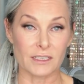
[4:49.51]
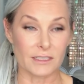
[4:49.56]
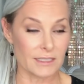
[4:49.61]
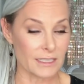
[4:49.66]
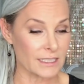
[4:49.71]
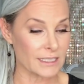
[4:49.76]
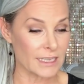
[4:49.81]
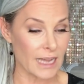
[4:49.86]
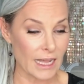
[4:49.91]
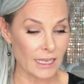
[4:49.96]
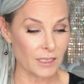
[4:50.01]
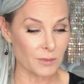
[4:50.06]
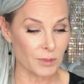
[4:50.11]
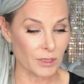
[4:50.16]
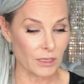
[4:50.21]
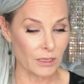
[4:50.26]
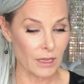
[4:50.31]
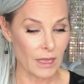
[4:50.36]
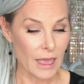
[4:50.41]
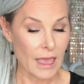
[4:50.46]
as
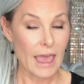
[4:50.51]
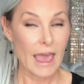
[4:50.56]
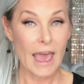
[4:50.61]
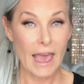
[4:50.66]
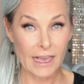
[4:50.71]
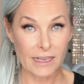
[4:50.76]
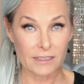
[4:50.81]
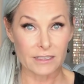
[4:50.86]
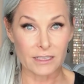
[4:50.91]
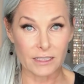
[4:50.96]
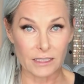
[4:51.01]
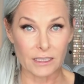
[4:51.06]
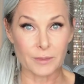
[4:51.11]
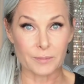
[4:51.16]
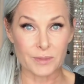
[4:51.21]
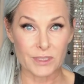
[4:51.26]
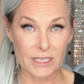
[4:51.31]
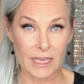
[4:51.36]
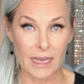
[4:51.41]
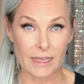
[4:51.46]
indelible as the
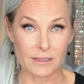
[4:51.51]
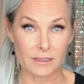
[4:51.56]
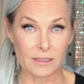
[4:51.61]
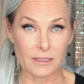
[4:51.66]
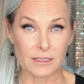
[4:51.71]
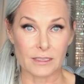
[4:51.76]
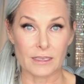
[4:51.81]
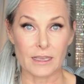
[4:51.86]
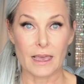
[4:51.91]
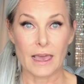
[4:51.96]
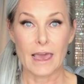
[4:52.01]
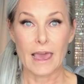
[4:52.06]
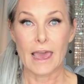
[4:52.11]
LipSense.